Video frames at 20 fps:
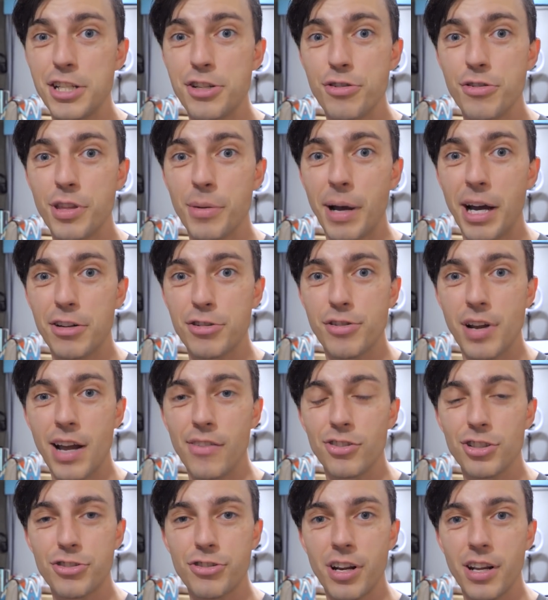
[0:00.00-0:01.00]
truth about
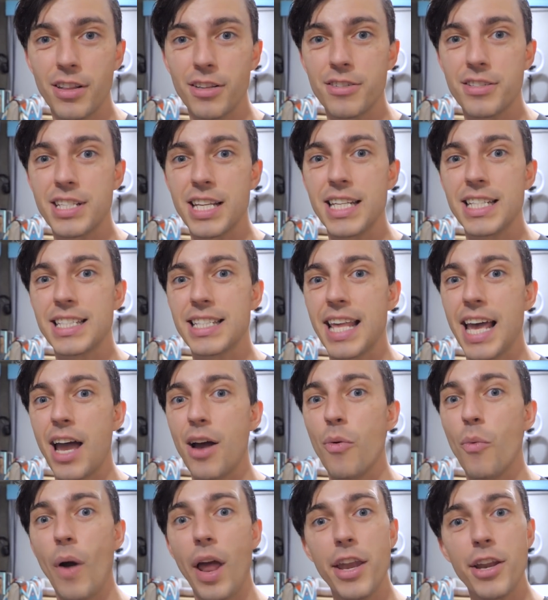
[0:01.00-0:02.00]
travel trailers is
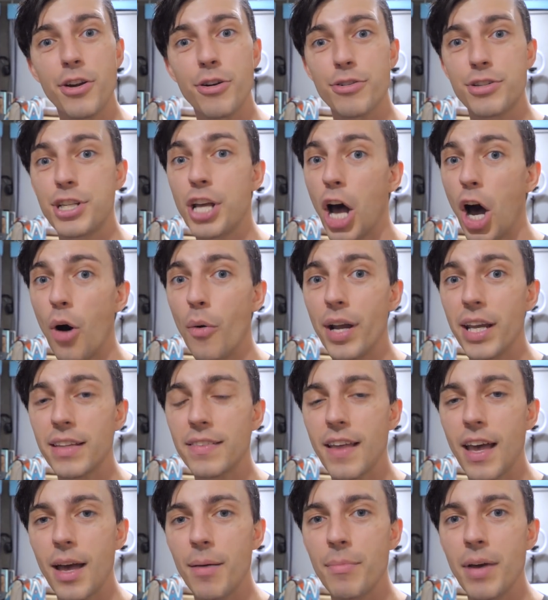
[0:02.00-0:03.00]
that when you're
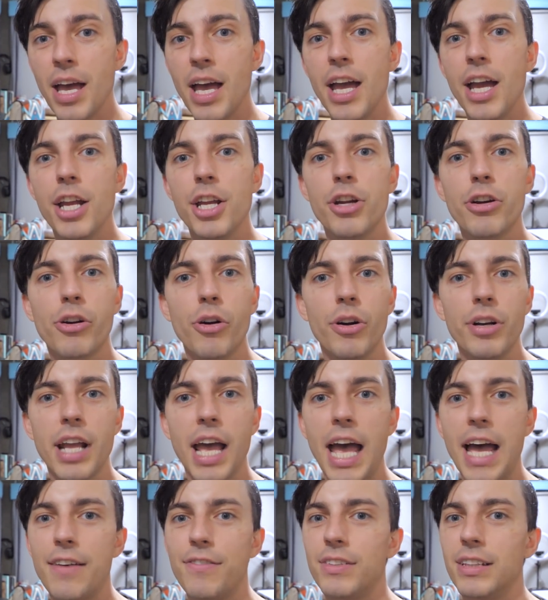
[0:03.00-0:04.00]
towing them, you're going to
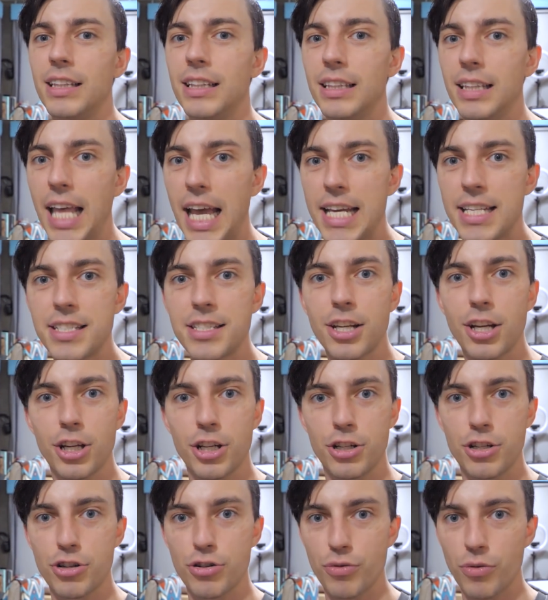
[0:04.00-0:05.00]
have less
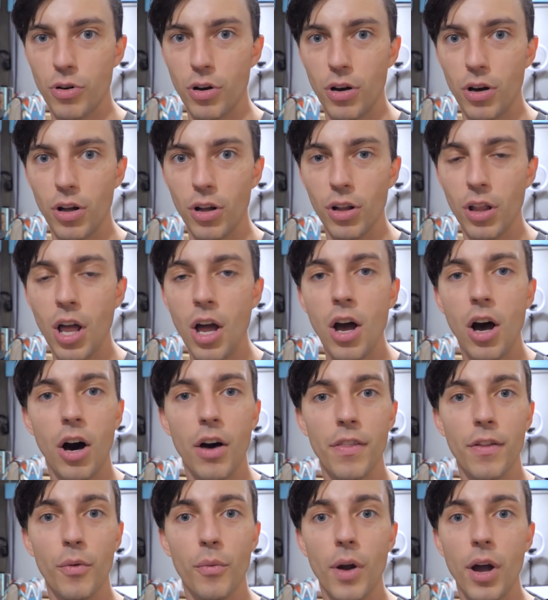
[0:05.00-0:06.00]
control
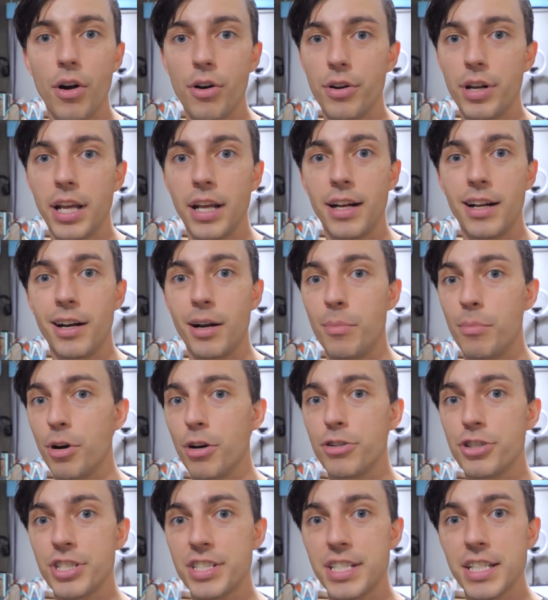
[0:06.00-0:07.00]
on the road in an
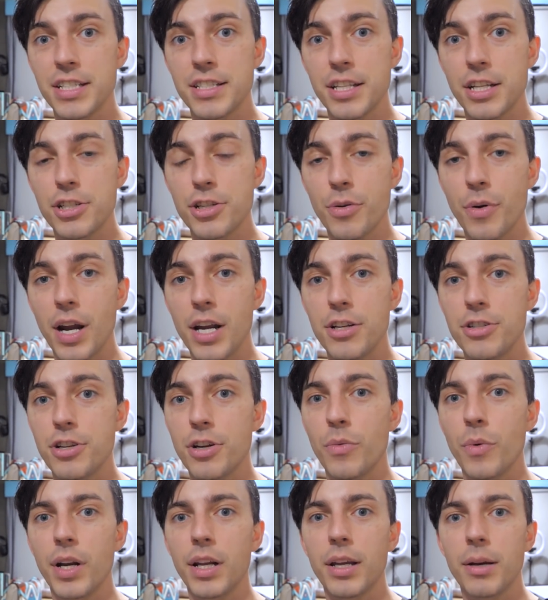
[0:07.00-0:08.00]
emergency
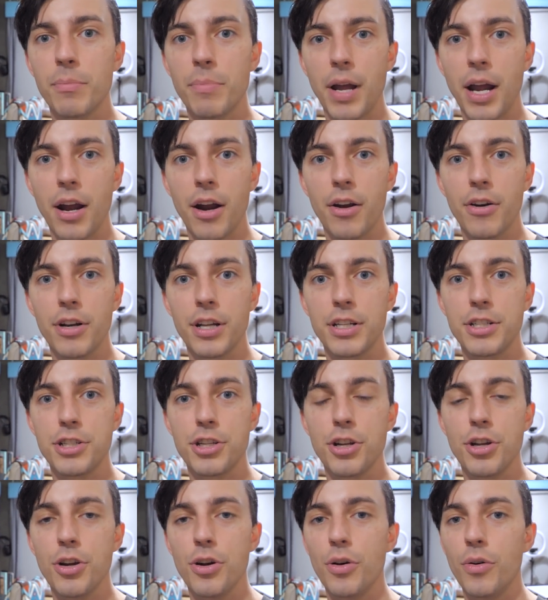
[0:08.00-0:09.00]
situation when compared
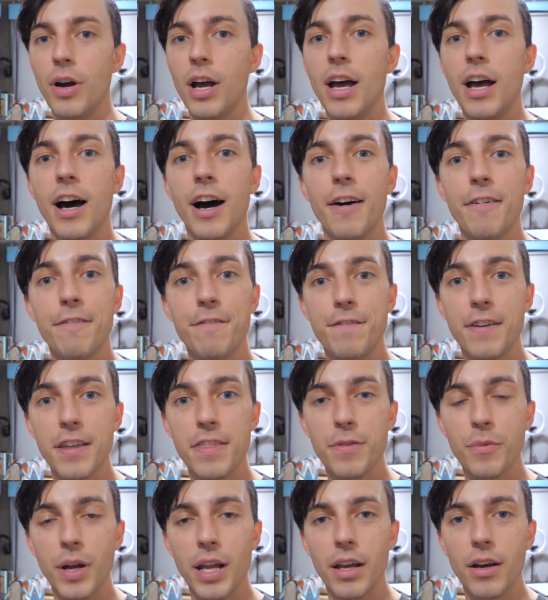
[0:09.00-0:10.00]
to a
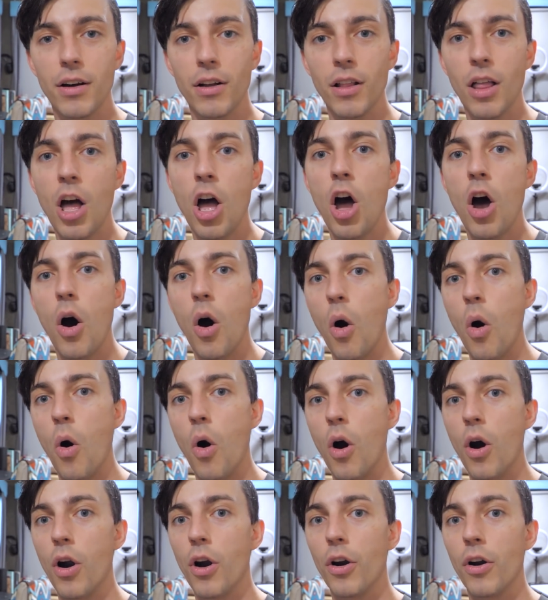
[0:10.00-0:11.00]
fifth wheel
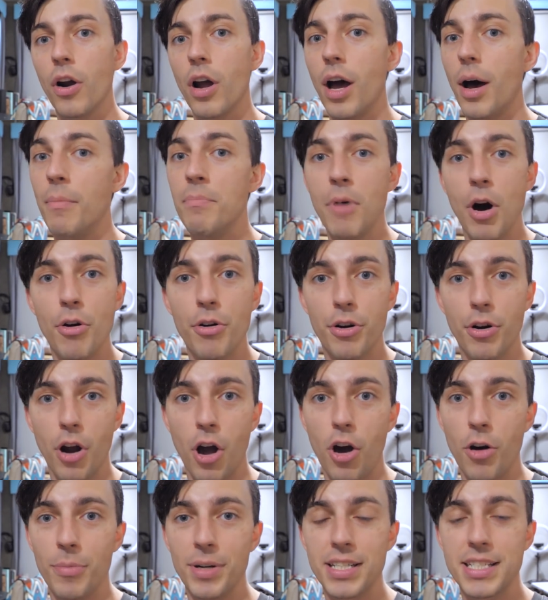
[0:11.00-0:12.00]
or a
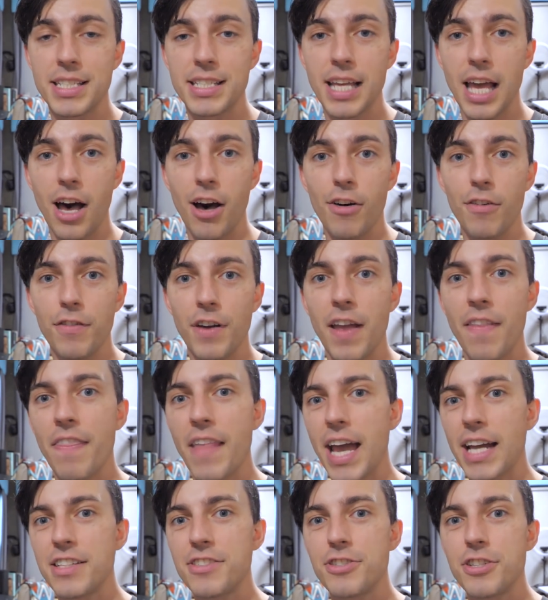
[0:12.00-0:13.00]
motorhome itself. And
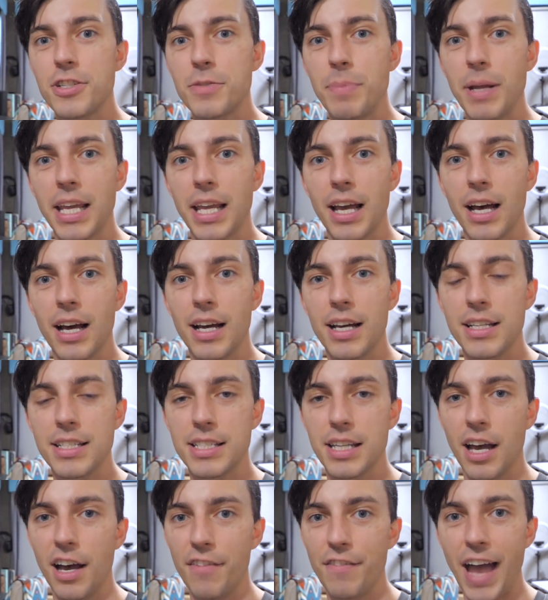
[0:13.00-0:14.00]
that's just
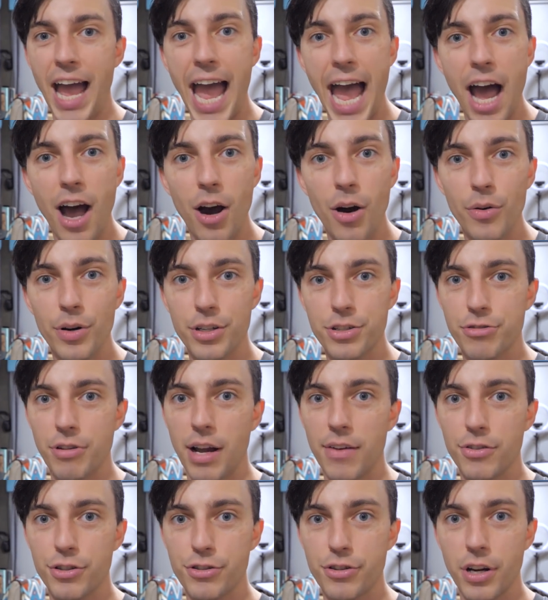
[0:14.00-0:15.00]
because of how a
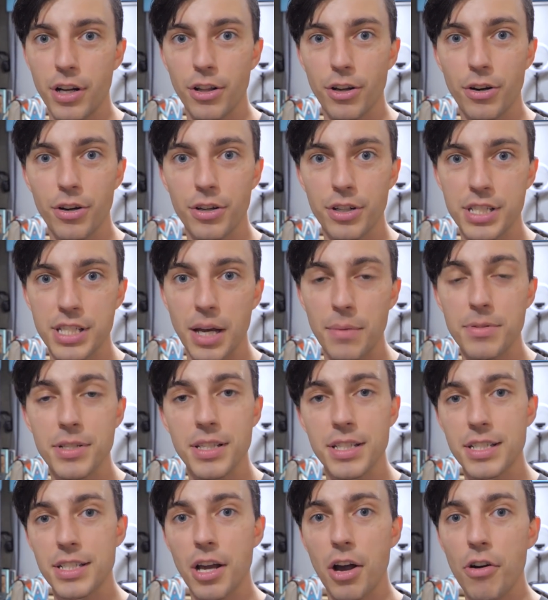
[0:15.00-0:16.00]
travel trailer hooks up to
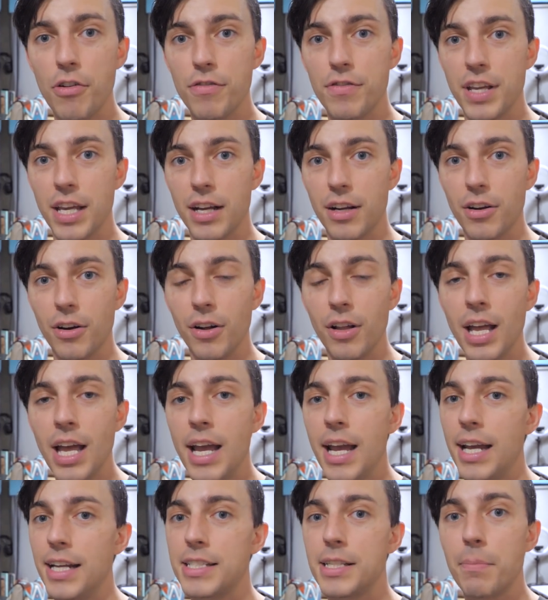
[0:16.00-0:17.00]
the tow vehicle.
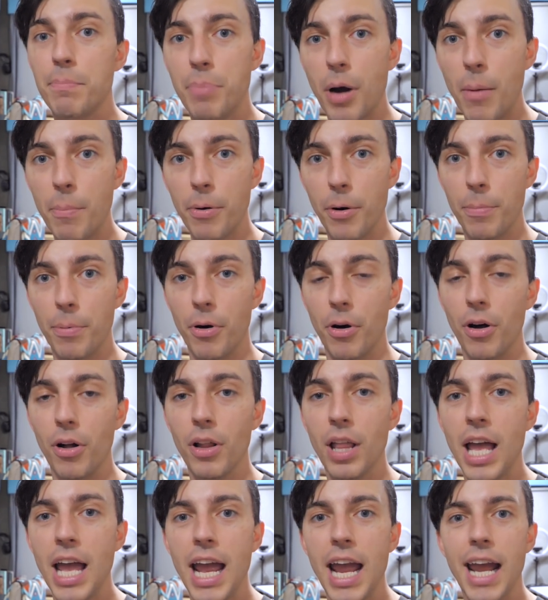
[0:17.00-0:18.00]
It's a bumper
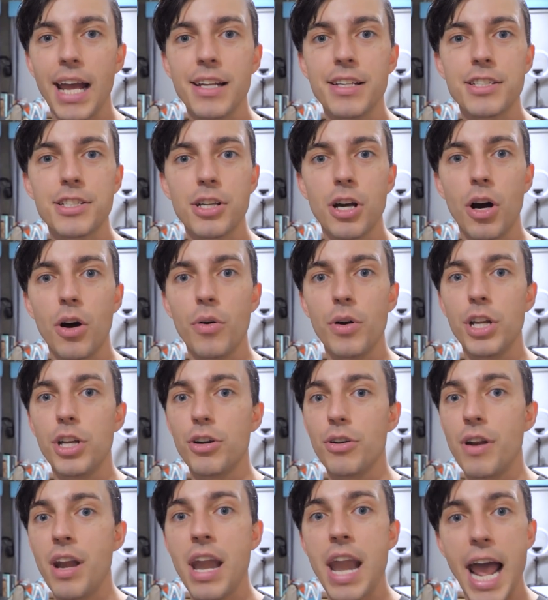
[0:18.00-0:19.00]
pull. And so
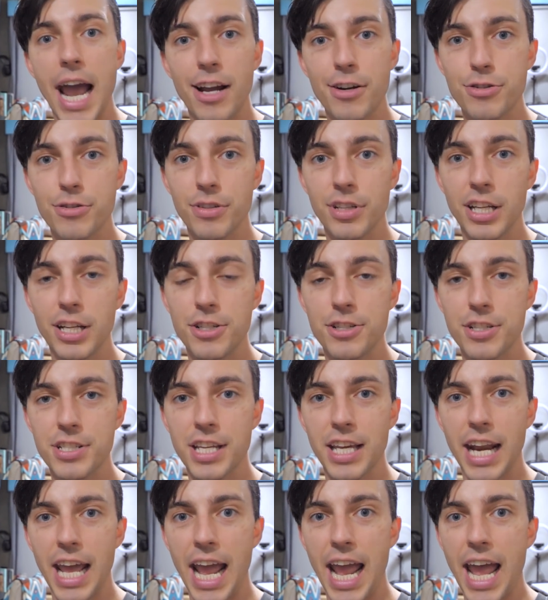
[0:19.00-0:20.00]
you're naturally just
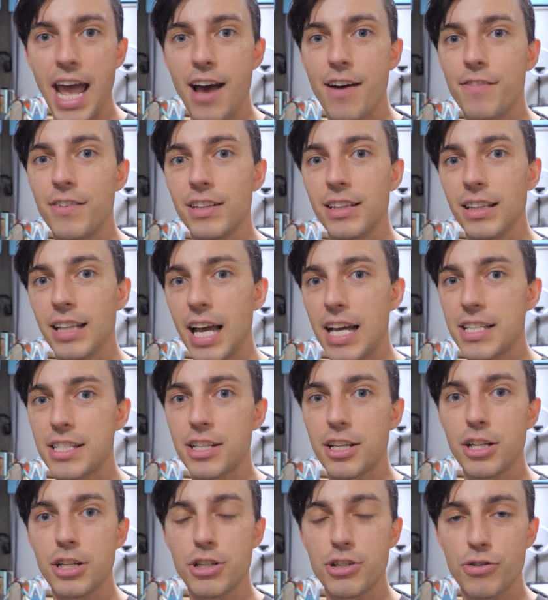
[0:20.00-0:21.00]
going to have less
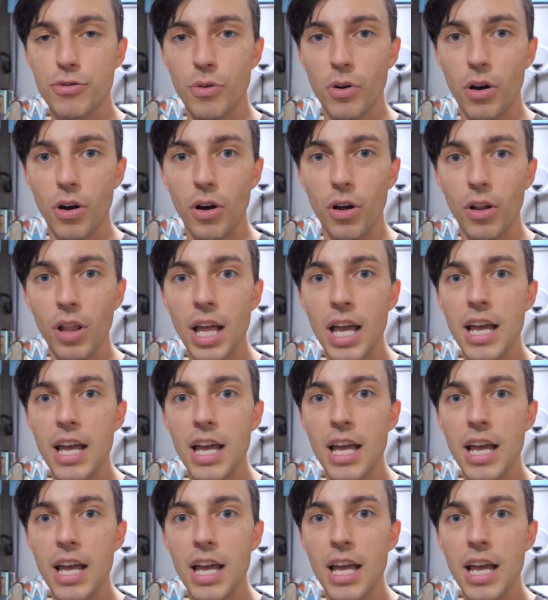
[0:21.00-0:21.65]
control